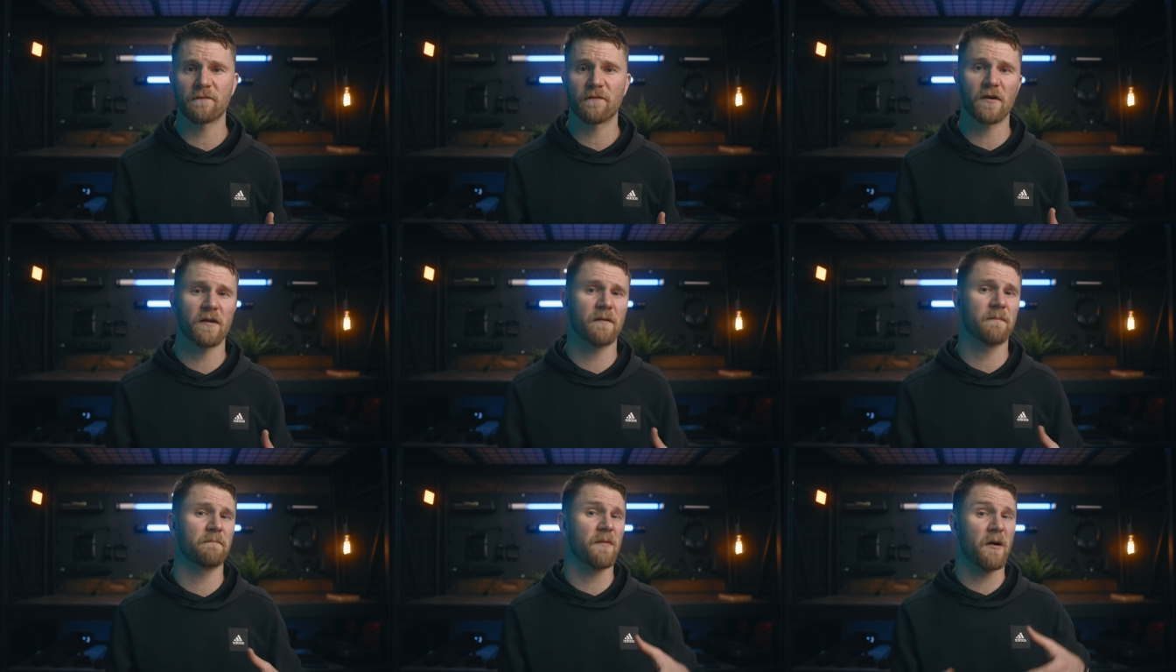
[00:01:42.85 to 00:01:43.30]

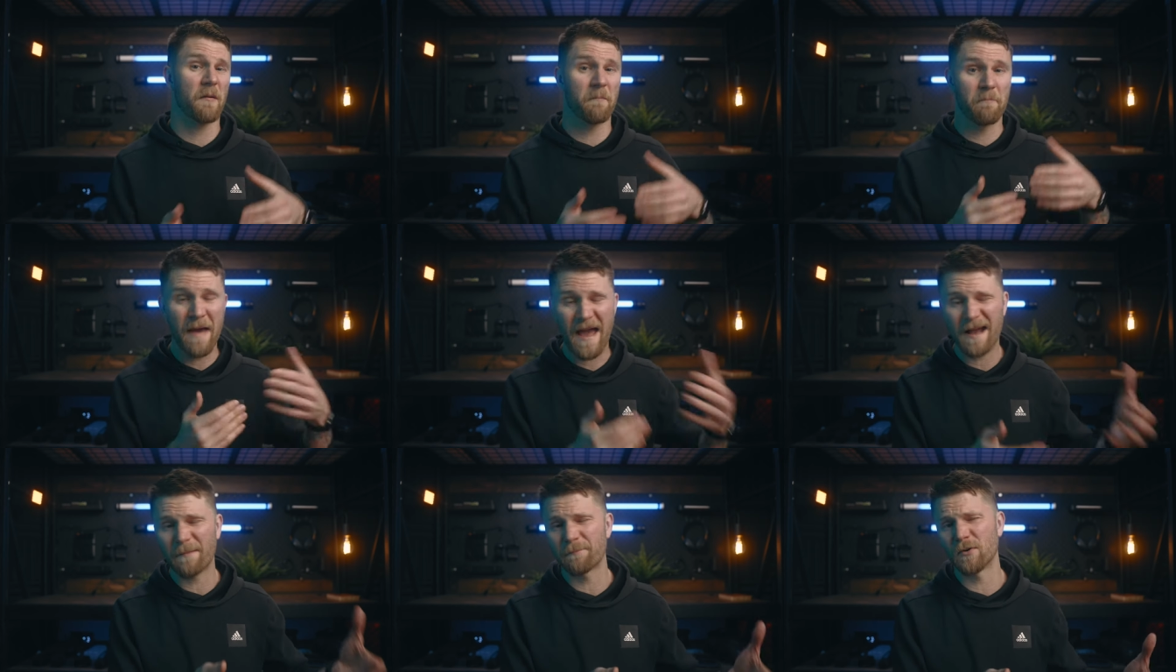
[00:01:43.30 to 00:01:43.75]
from a
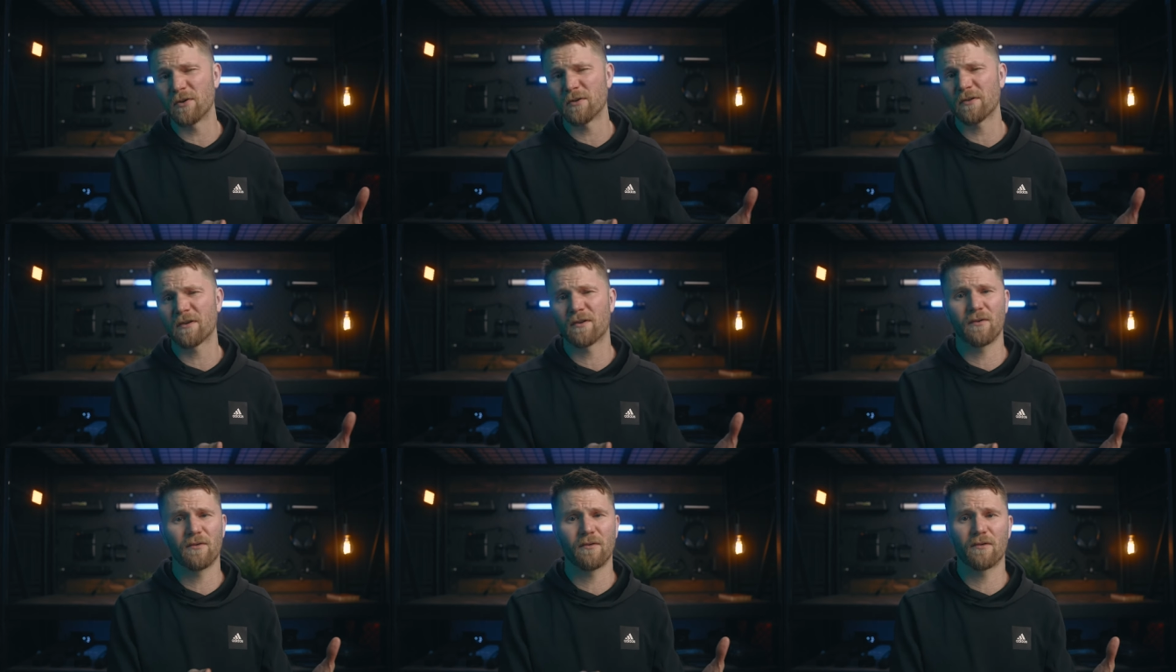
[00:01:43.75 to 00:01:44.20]

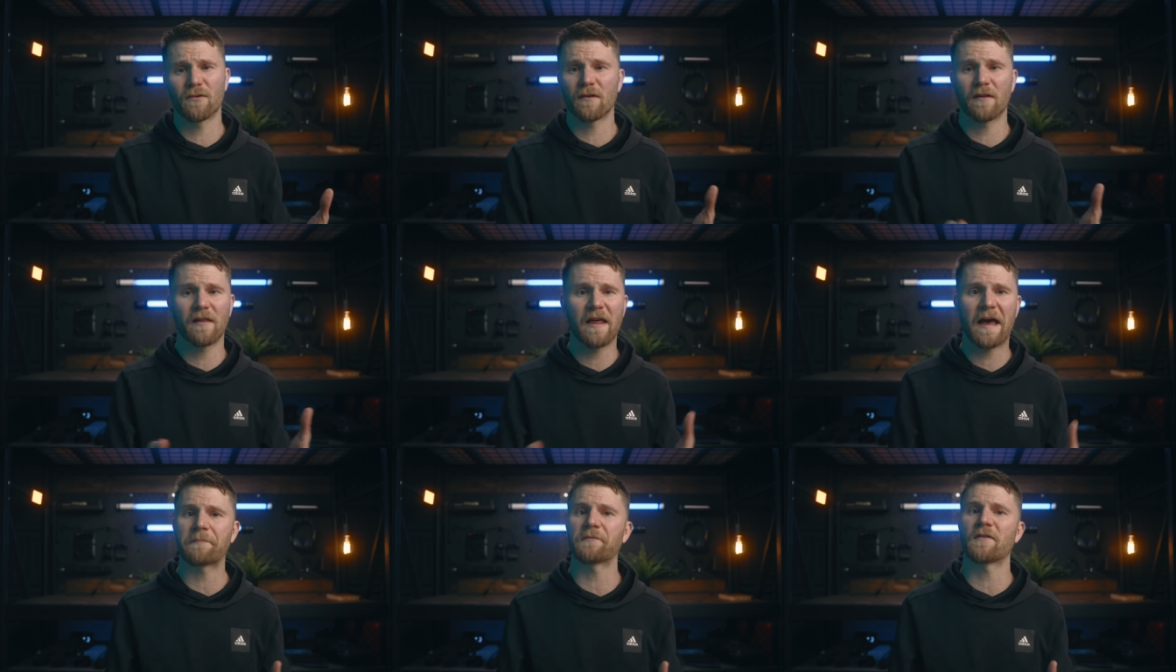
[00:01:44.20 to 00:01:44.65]
MacBook or
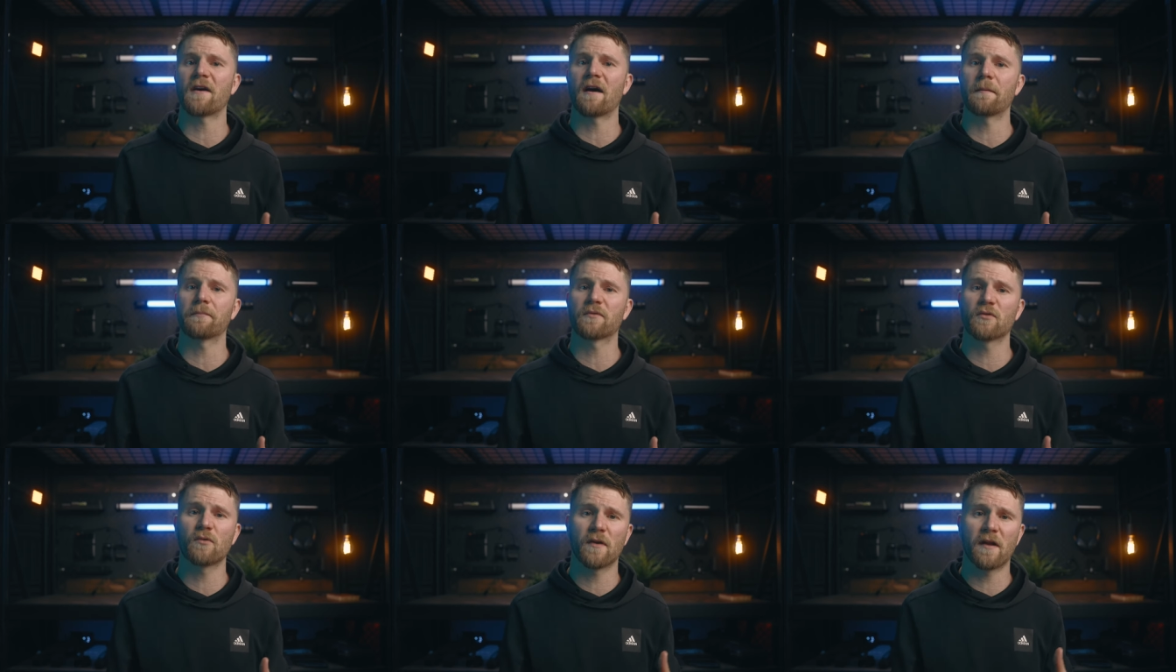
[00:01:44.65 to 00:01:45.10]
a
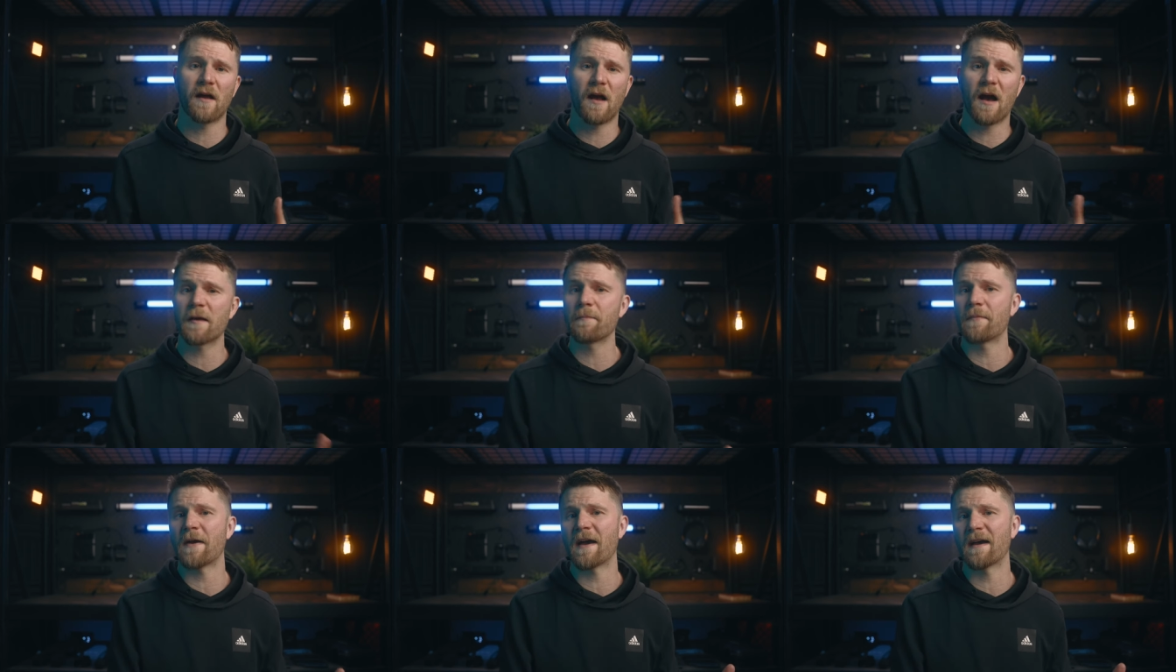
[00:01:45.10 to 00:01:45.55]
laptop to an
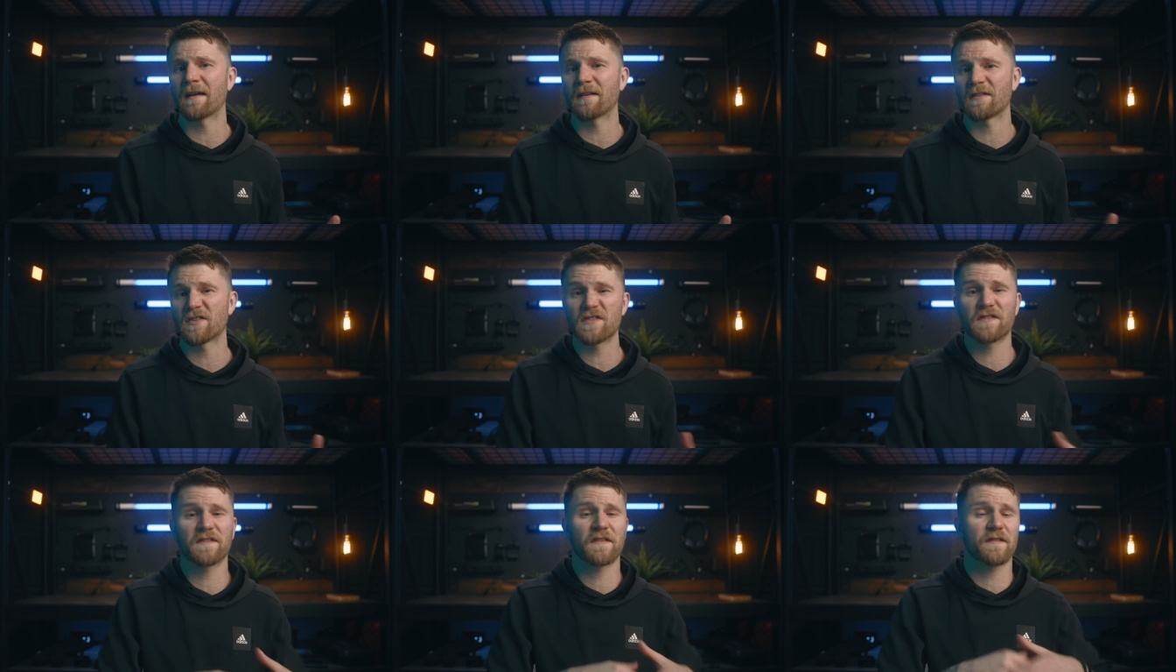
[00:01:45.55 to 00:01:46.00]
iPad,
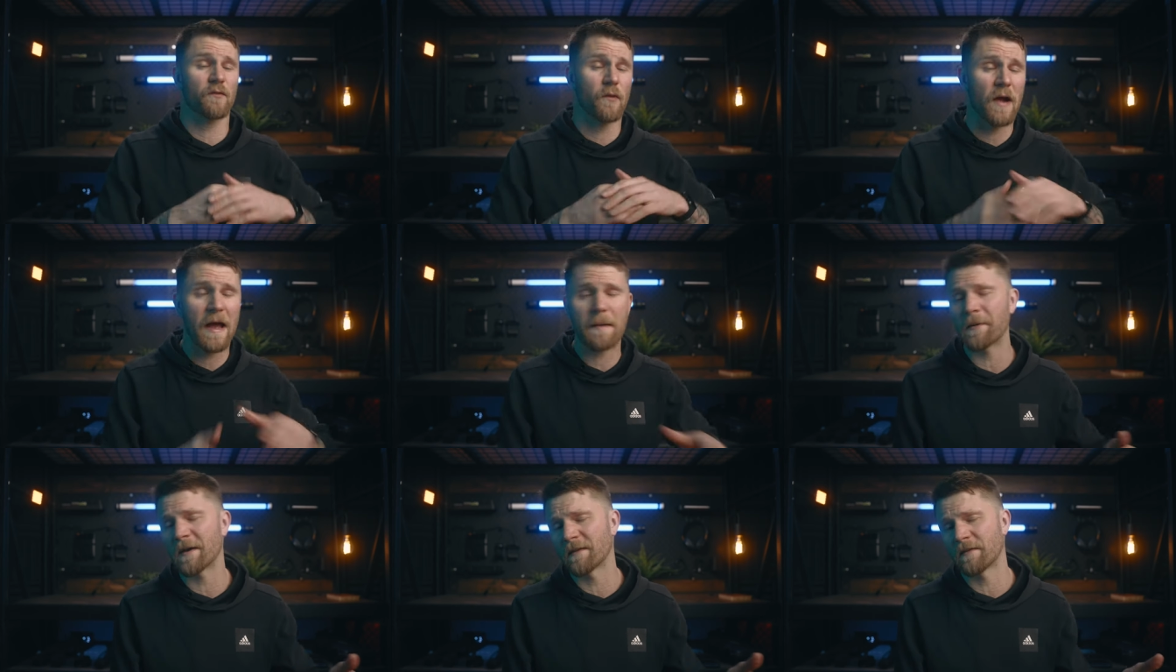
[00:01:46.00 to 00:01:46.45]
just
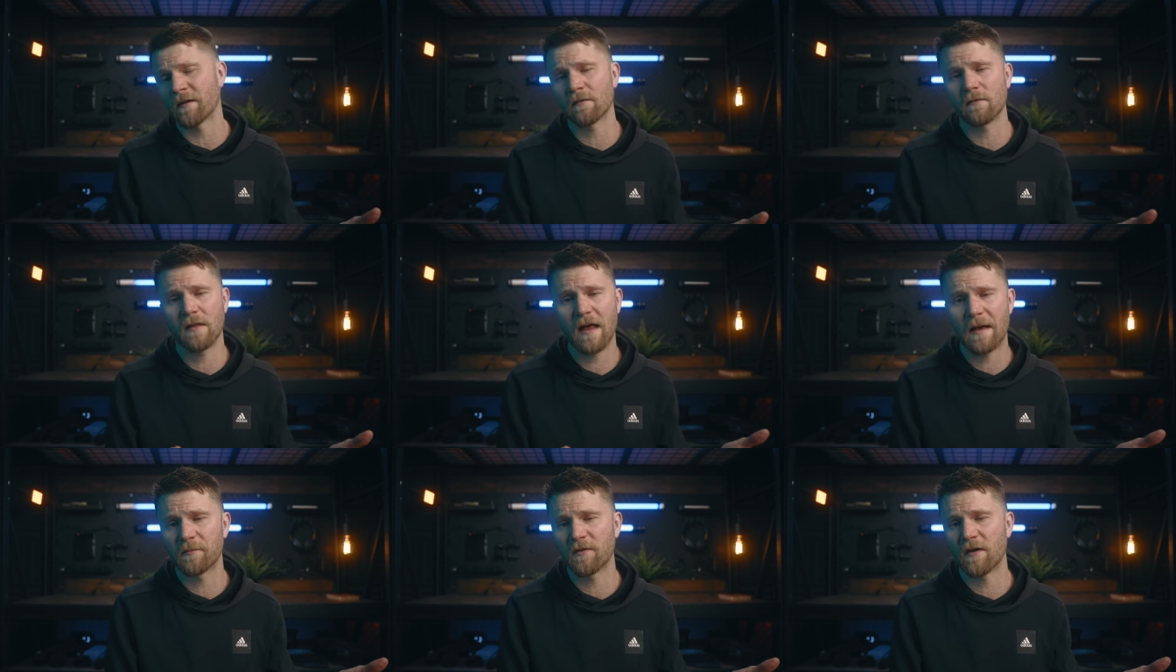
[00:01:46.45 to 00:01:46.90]
scrapping
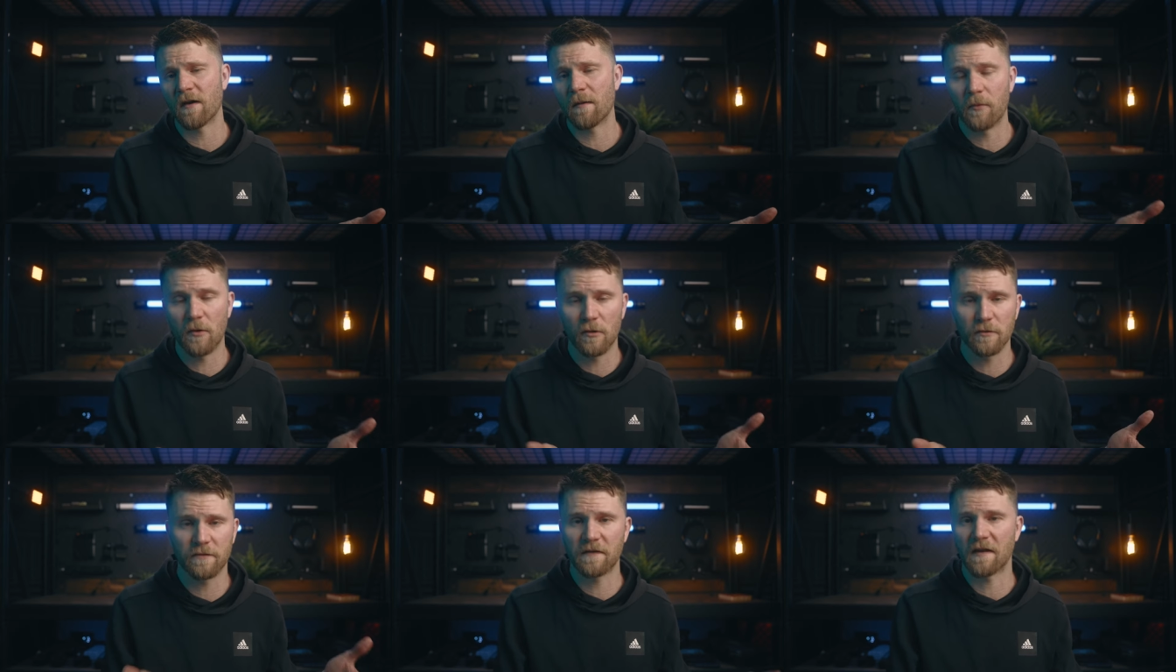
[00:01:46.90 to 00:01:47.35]
their
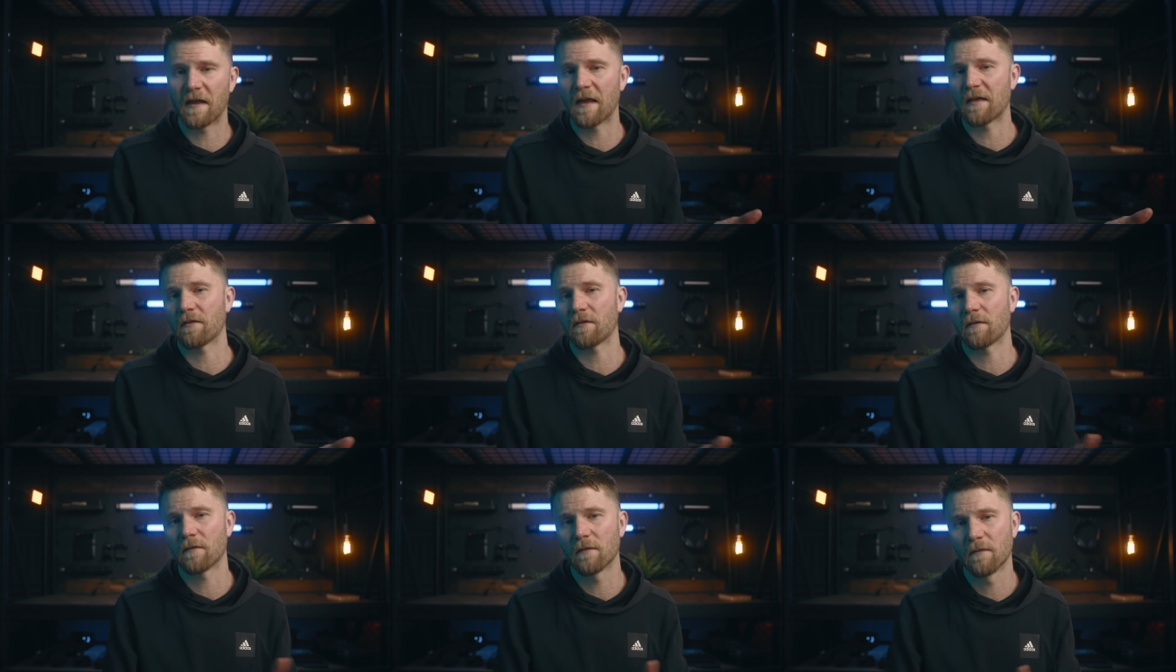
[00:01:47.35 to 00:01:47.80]
laptop altogether.